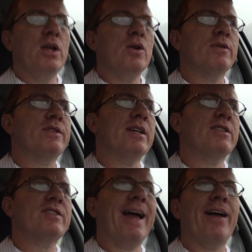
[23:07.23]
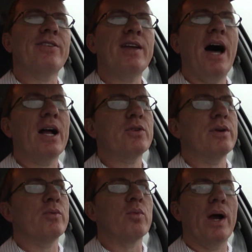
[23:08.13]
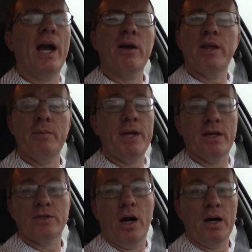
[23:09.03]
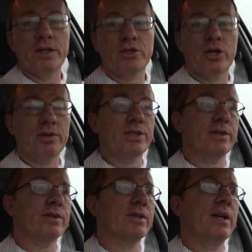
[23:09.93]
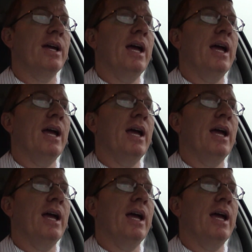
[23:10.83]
You see sound doctrine rarely being taught in churches.